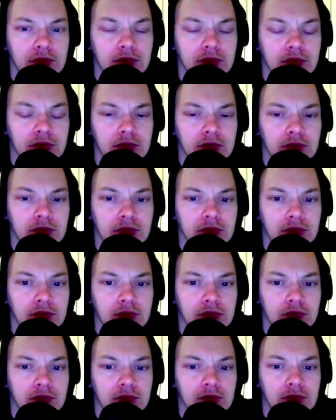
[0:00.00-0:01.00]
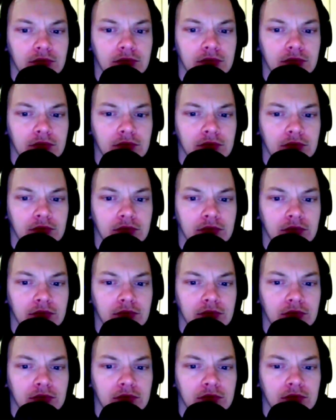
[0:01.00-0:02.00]

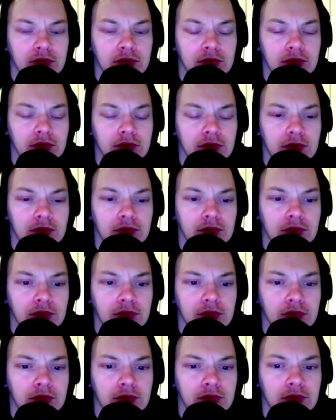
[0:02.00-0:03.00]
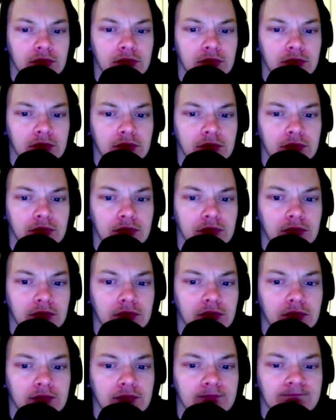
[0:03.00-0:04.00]

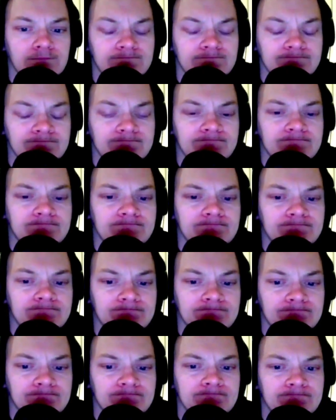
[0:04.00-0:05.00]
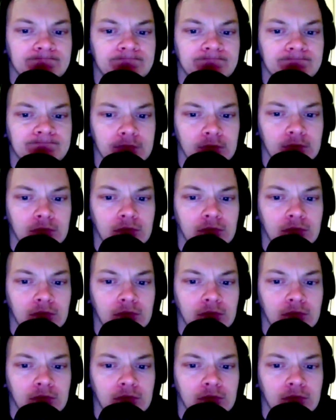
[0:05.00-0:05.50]
(not speaking)